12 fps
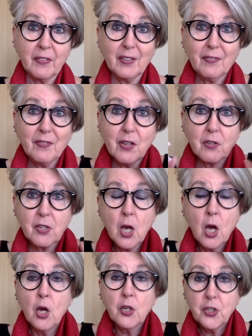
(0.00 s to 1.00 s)
if there's
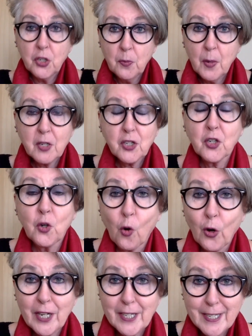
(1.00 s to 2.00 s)
too much
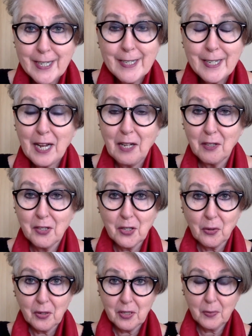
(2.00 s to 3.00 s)
gory detail,
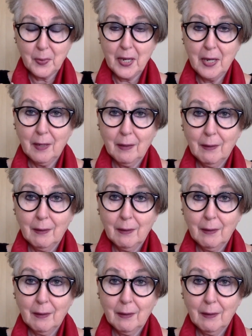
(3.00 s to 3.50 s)
so to speak.